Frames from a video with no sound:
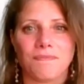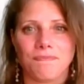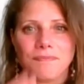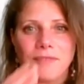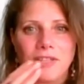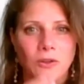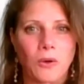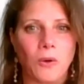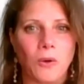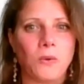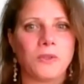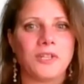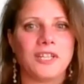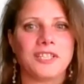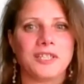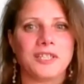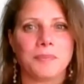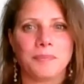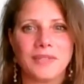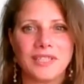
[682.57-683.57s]
that own
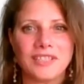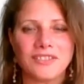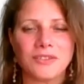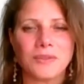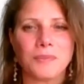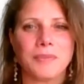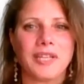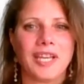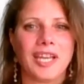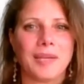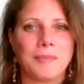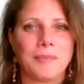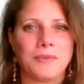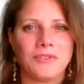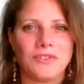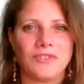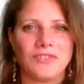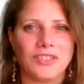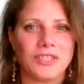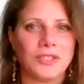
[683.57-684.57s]
inner peace to be able
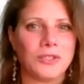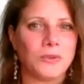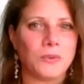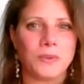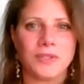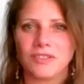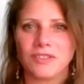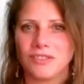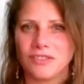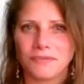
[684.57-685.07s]
to deal with